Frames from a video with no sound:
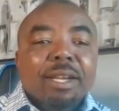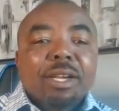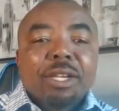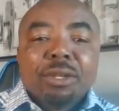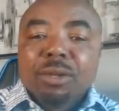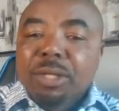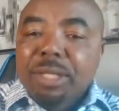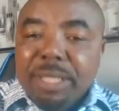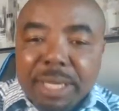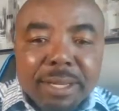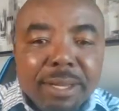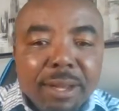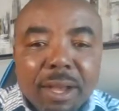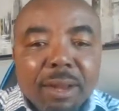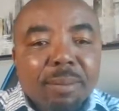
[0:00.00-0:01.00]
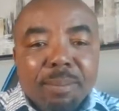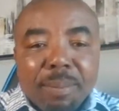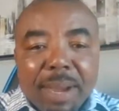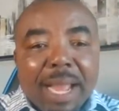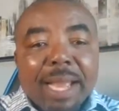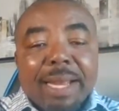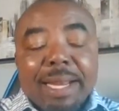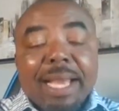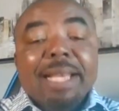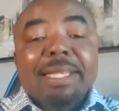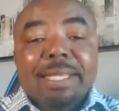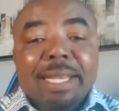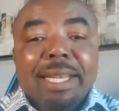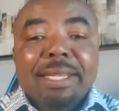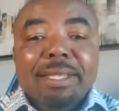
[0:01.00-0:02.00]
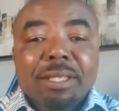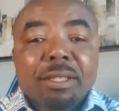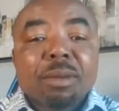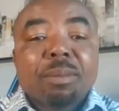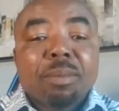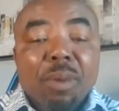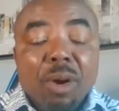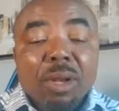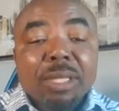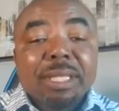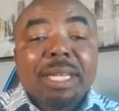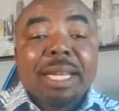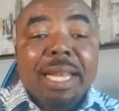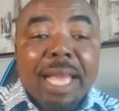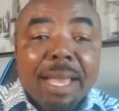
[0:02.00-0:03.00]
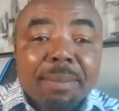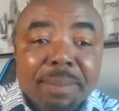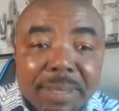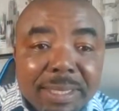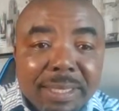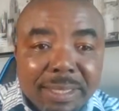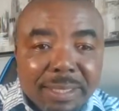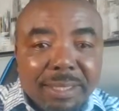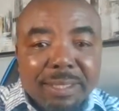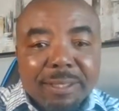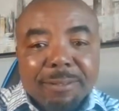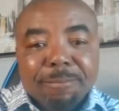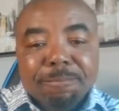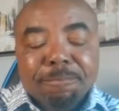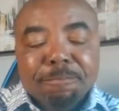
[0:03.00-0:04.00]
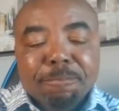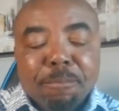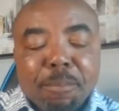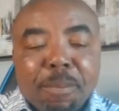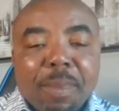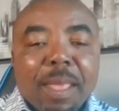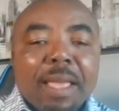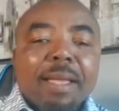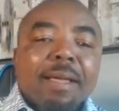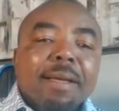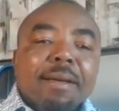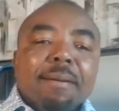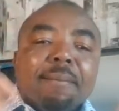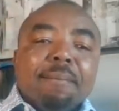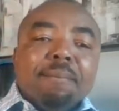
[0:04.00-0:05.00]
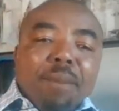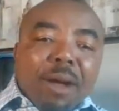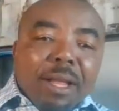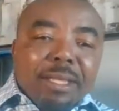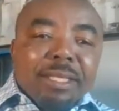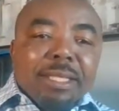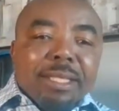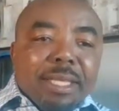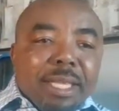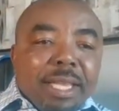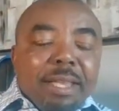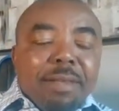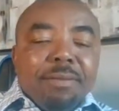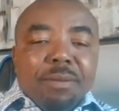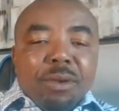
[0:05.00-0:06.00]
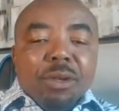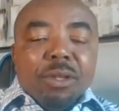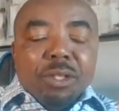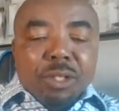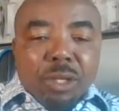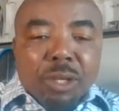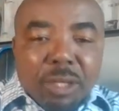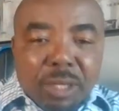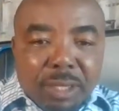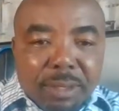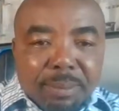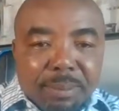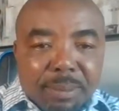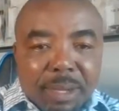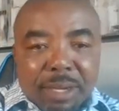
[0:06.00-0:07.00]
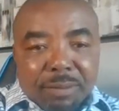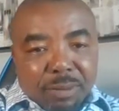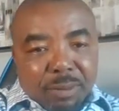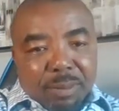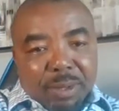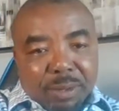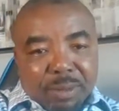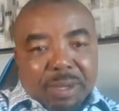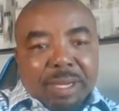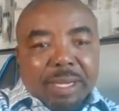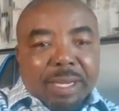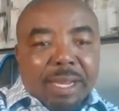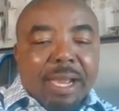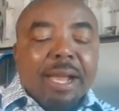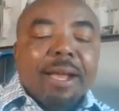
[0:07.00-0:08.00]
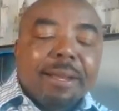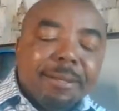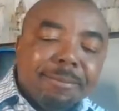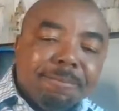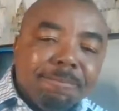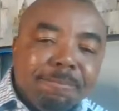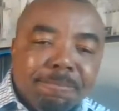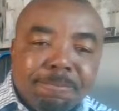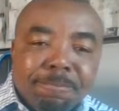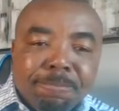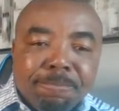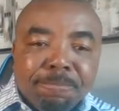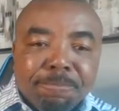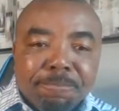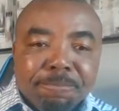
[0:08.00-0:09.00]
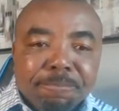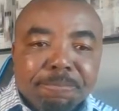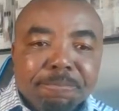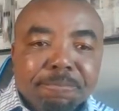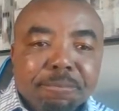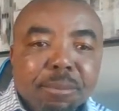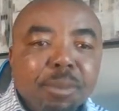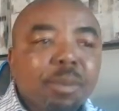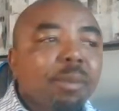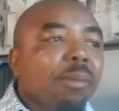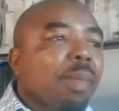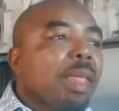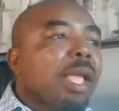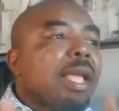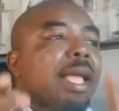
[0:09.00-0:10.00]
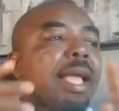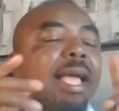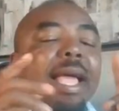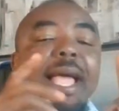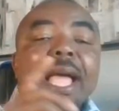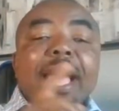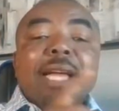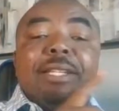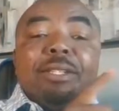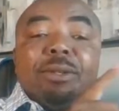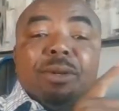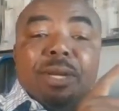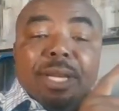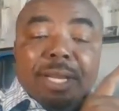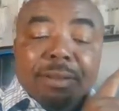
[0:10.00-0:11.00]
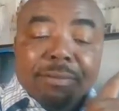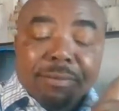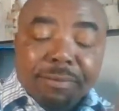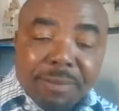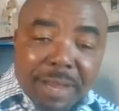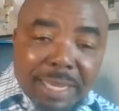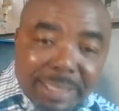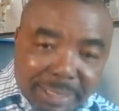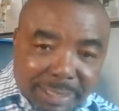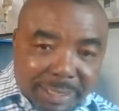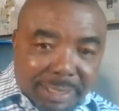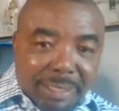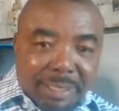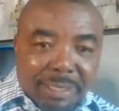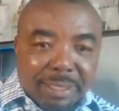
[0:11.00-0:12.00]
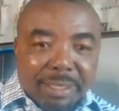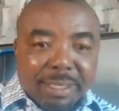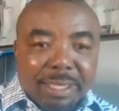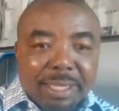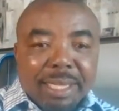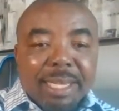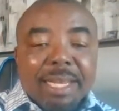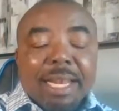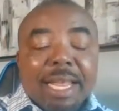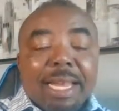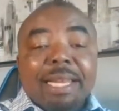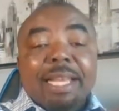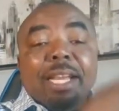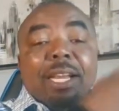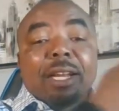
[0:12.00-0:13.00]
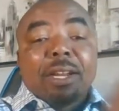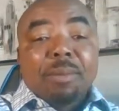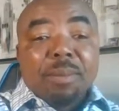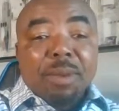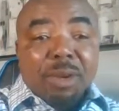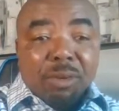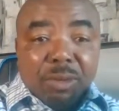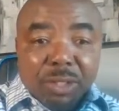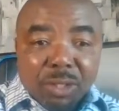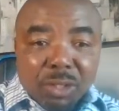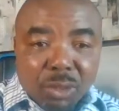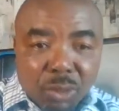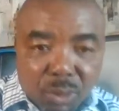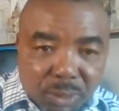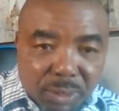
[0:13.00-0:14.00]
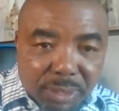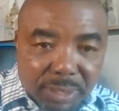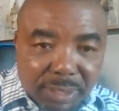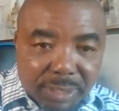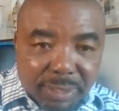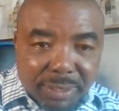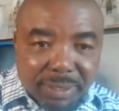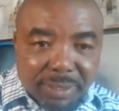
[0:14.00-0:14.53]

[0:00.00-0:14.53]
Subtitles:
You did not buy an asset, you bought liabilities. But if you took money from a credit card and you invested in an economic resource,